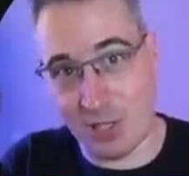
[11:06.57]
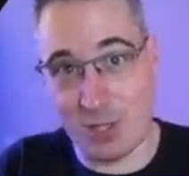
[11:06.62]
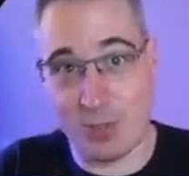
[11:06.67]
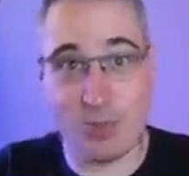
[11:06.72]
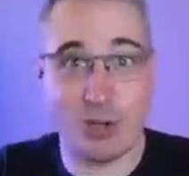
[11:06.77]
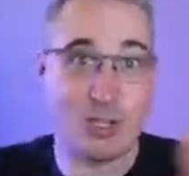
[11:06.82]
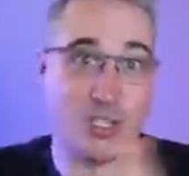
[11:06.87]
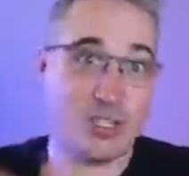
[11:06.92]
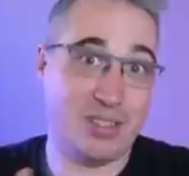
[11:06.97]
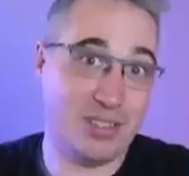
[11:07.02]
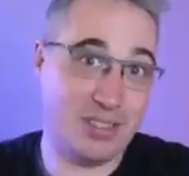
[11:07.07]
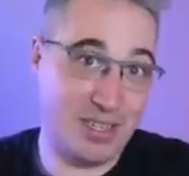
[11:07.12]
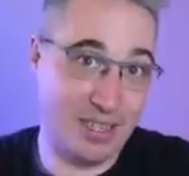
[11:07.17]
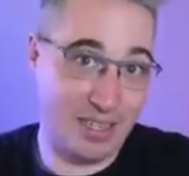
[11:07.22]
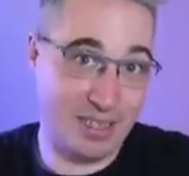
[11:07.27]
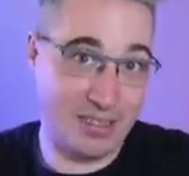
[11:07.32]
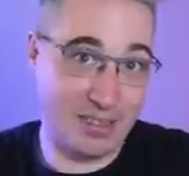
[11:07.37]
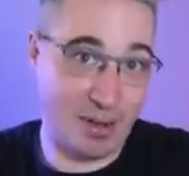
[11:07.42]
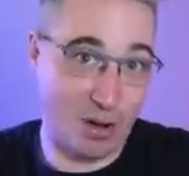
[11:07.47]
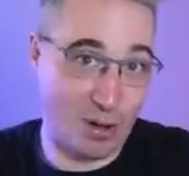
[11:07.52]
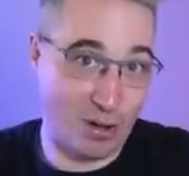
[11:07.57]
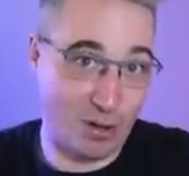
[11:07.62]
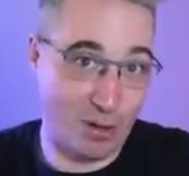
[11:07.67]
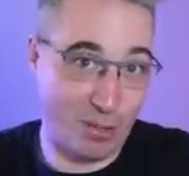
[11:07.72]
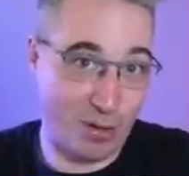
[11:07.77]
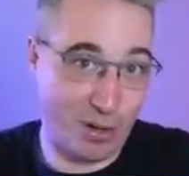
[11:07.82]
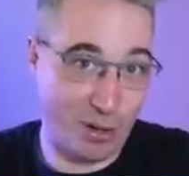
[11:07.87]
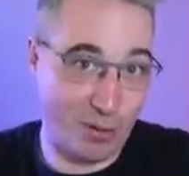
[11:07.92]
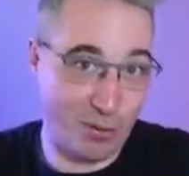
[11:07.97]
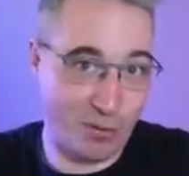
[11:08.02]
which pushes things all
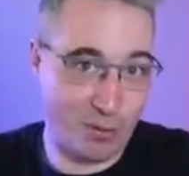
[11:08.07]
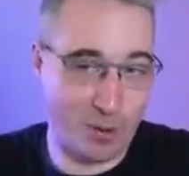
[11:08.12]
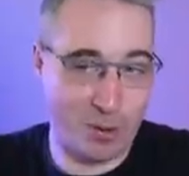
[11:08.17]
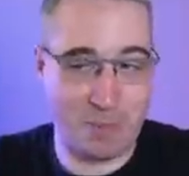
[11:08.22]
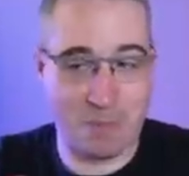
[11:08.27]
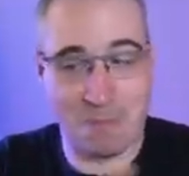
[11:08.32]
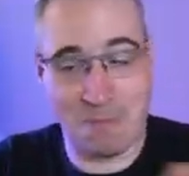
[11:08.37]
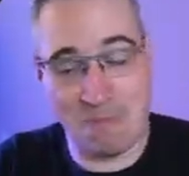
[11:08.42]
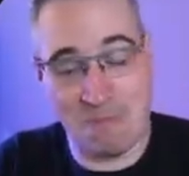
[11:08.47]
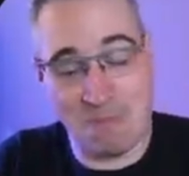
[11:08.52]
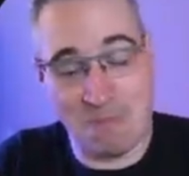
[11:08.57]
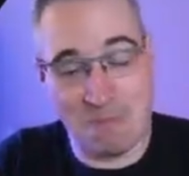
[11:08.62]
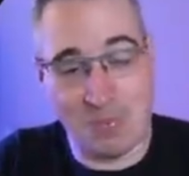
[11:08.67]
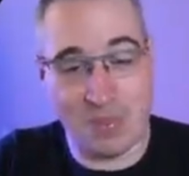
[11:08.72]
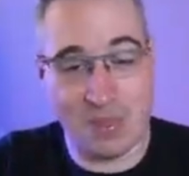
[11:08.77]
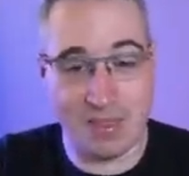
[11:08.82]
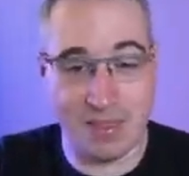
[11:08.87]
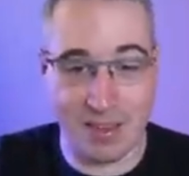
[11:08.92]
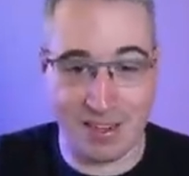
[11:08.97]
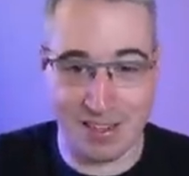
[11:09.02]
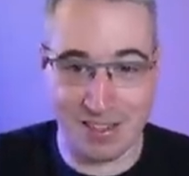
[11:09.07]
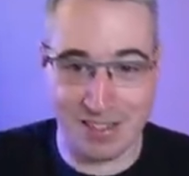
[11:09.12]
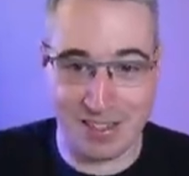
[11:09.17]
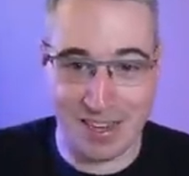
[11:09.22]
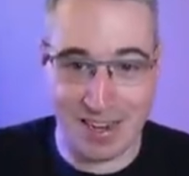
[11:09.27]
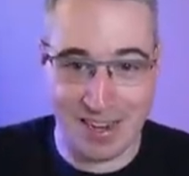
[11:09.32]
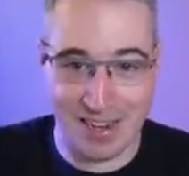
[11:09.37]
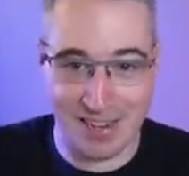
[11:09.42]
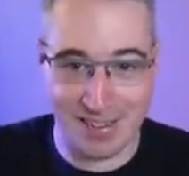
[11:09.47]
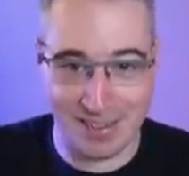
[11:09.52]
the way over
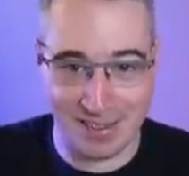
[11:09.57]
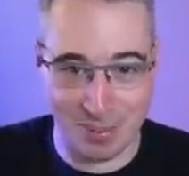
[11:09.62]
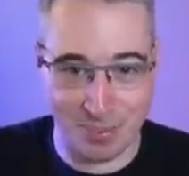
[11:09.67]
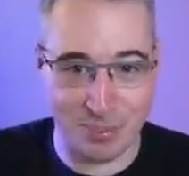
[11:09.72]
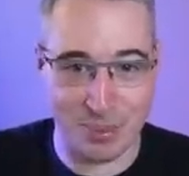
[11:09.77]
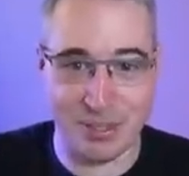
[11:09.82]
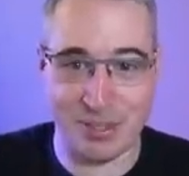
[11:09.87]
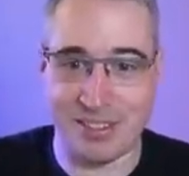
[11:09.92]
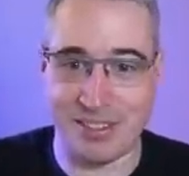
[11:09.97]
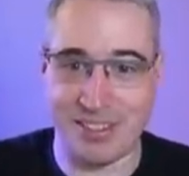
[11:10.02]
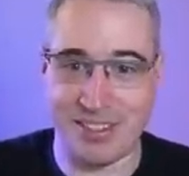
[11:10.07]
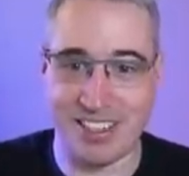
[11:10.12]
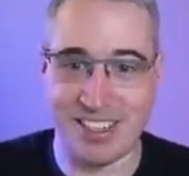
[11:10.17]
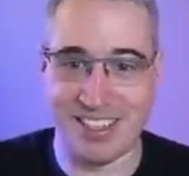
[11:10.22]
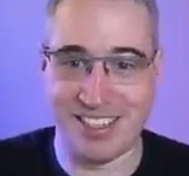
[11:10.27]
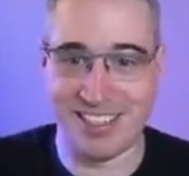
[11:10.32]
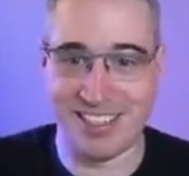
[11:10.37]
nice and simple.